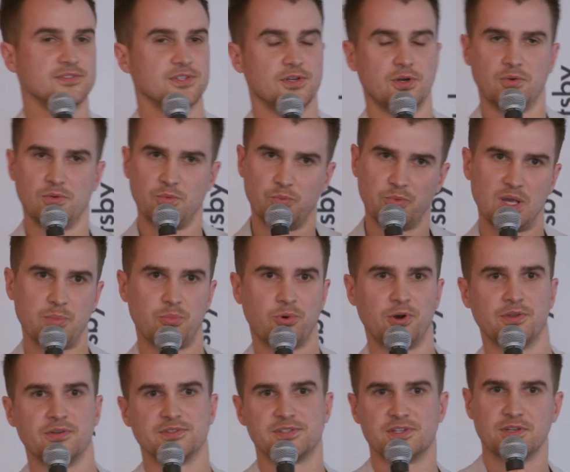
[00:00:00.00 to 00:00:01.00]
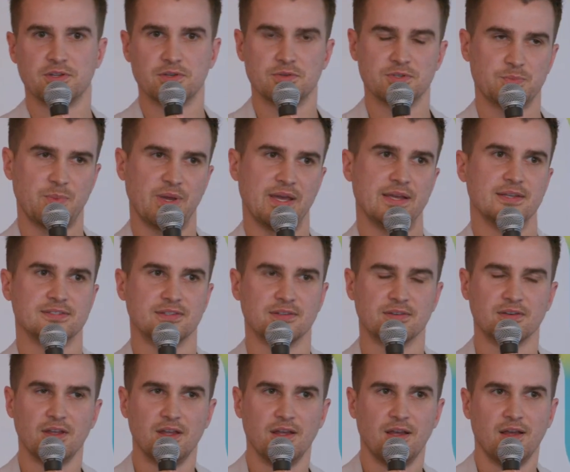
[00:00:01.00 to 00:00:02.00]
So we import those into the new space,
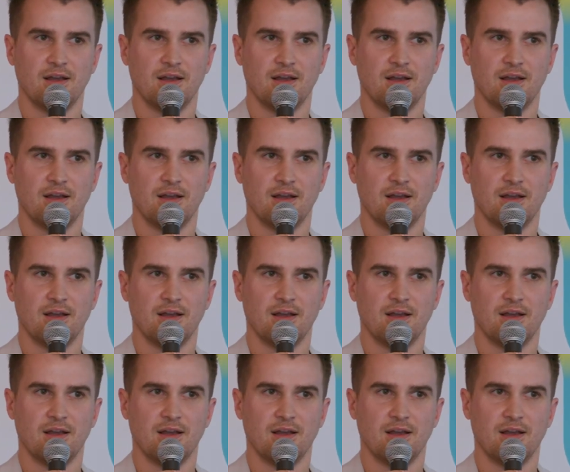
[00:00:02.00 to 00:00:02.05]
and